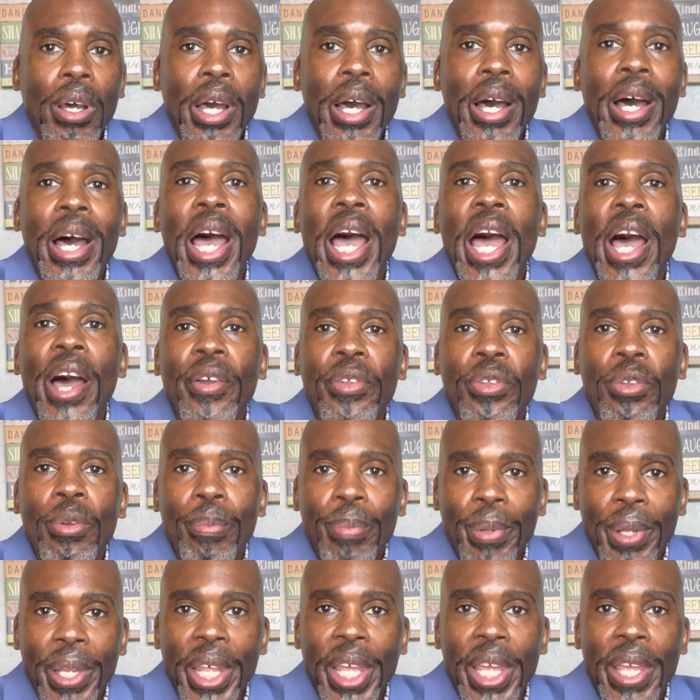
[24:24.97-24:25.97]
of how you
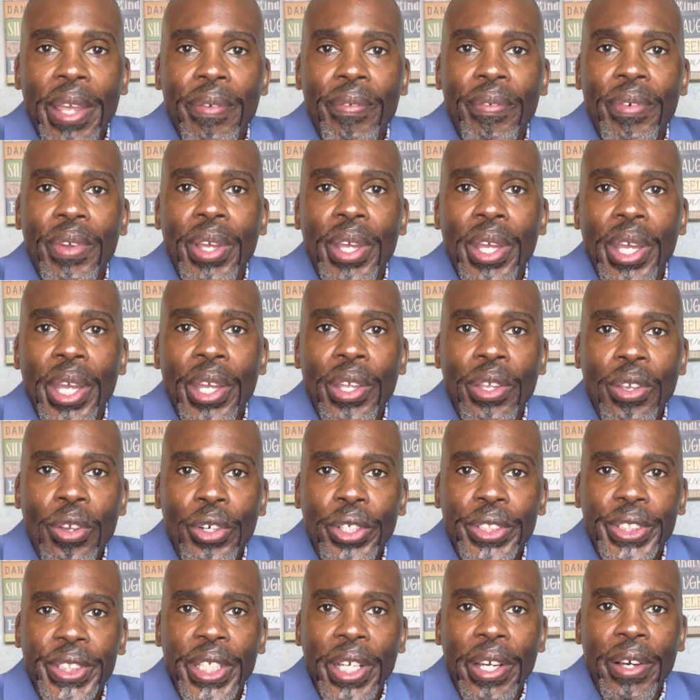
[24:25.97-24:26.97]
believe in
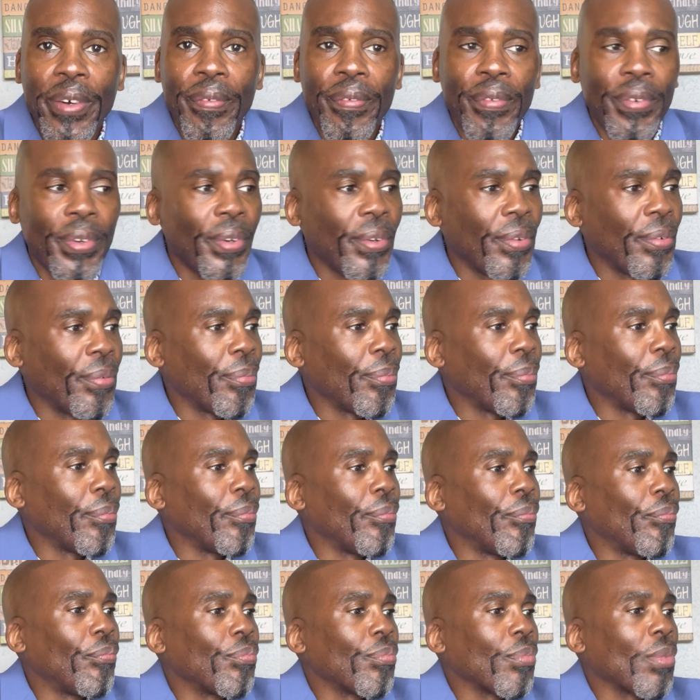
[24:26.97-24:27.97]
yourself.
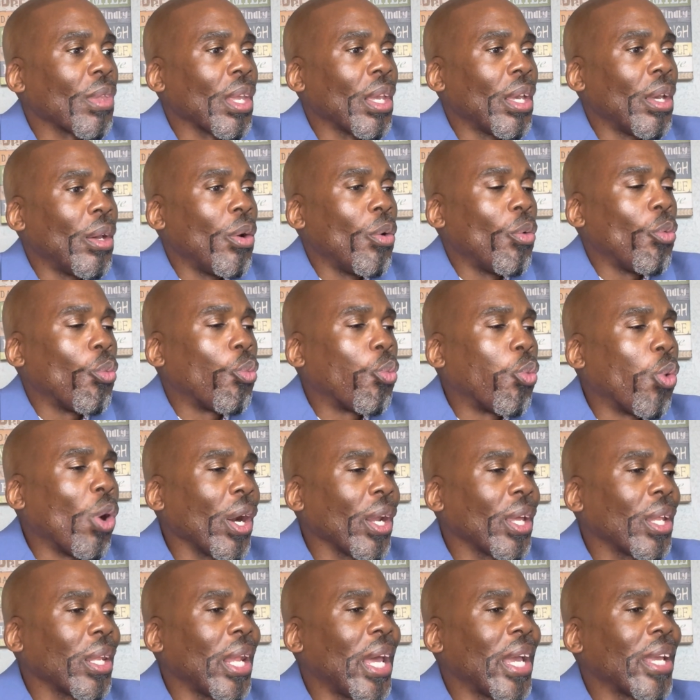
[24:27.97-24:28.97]

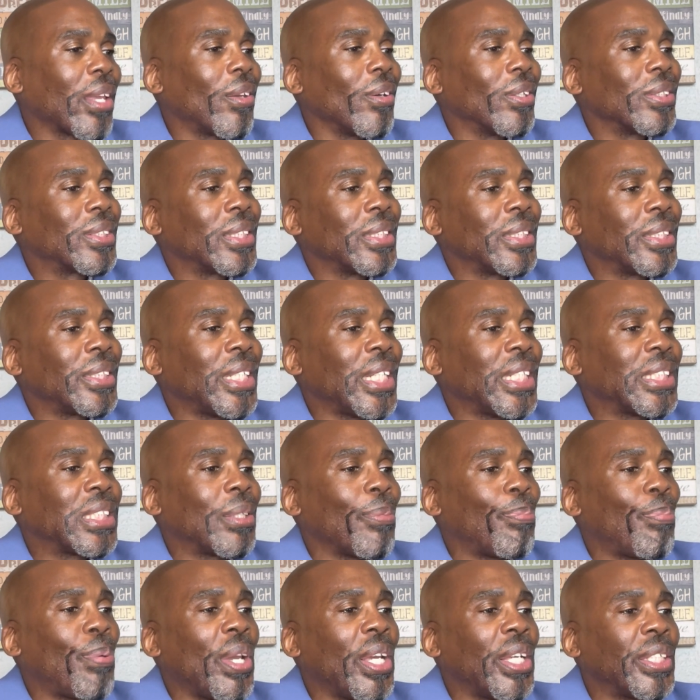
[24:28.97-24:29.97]
Work like your success
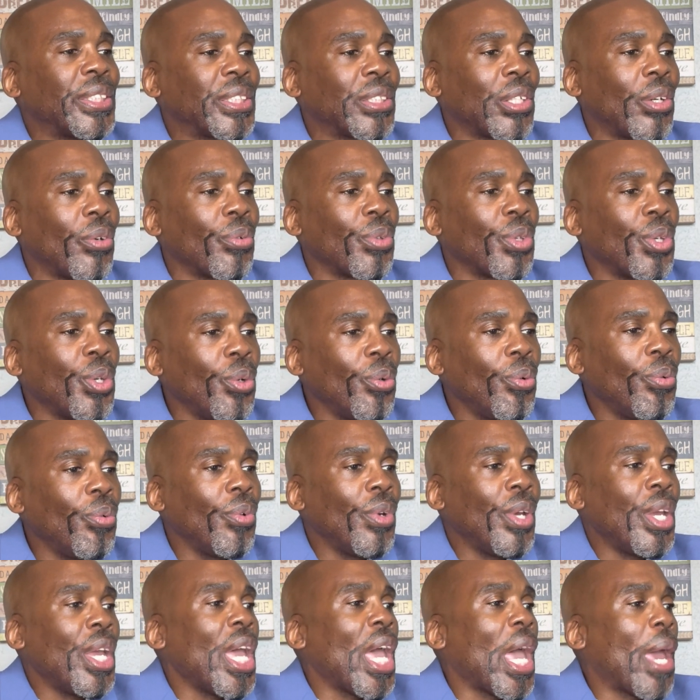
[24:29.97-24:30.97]
depends on you,
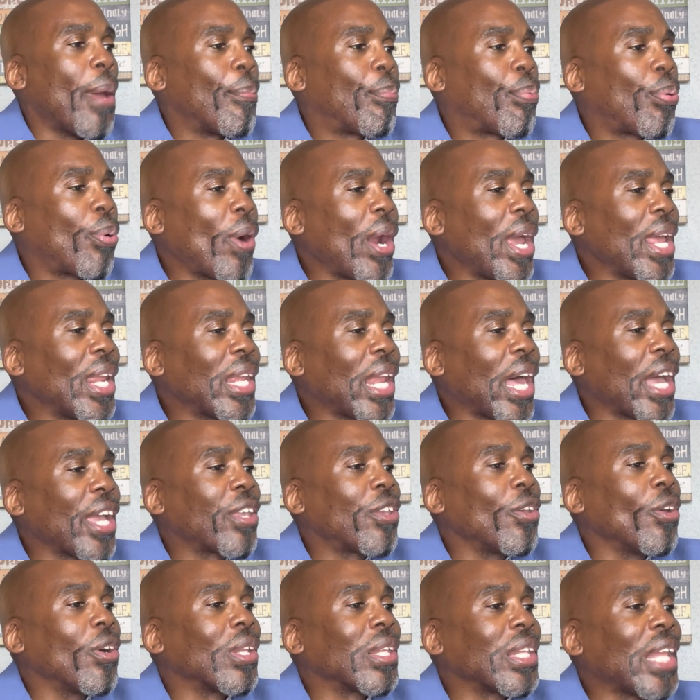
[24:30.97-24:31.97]
and pray like
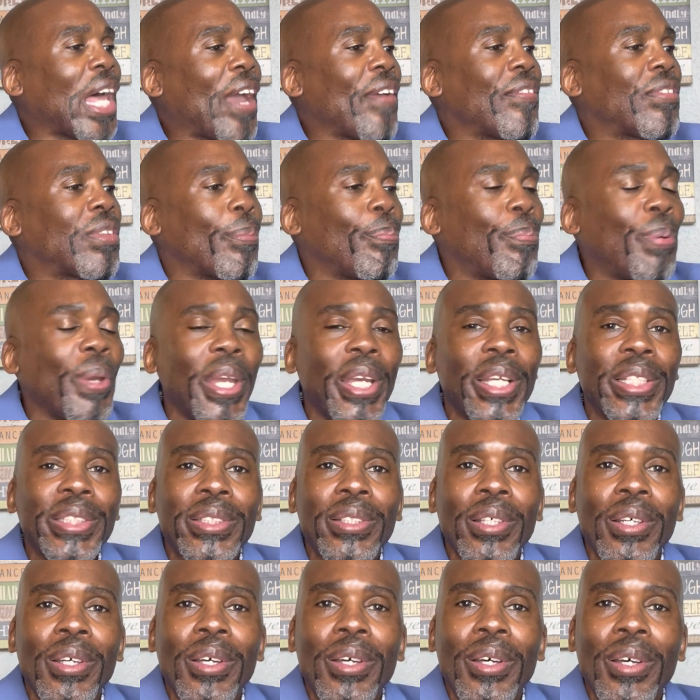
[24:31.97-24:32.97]
your life
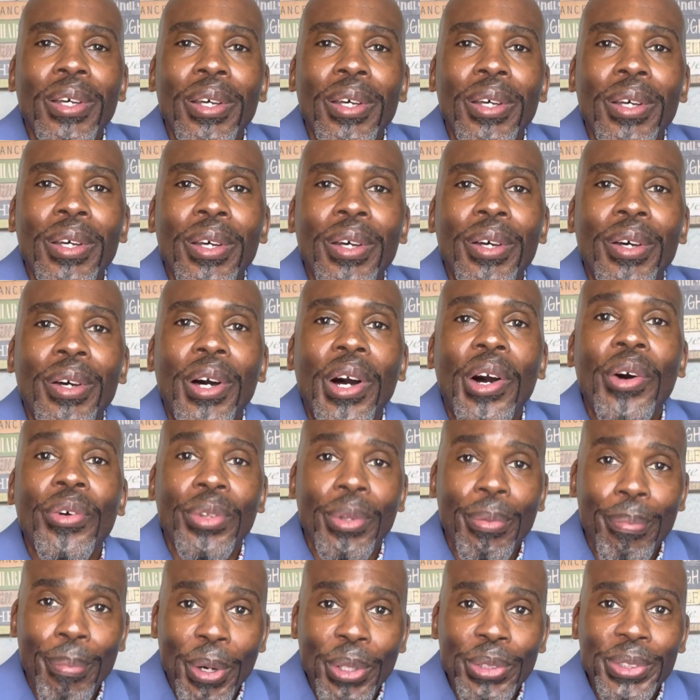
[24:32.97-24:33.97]
depends on
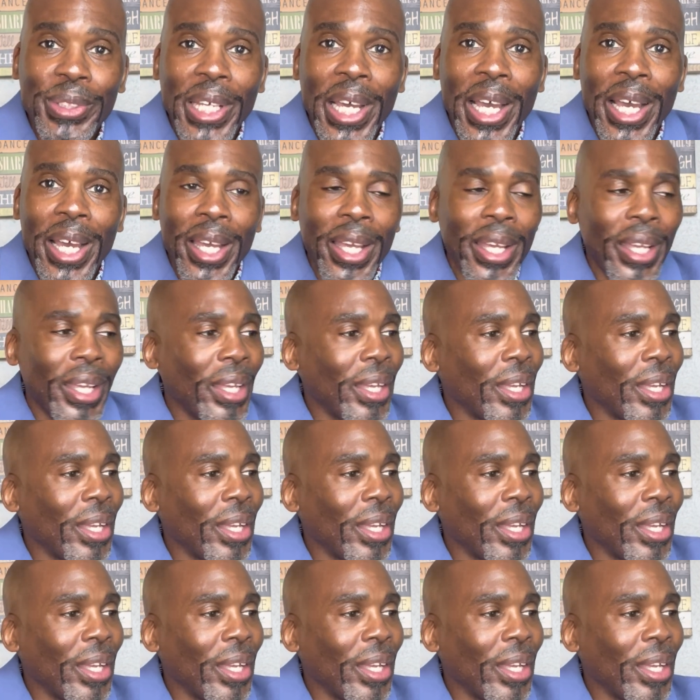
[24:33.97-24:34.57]
the Most High.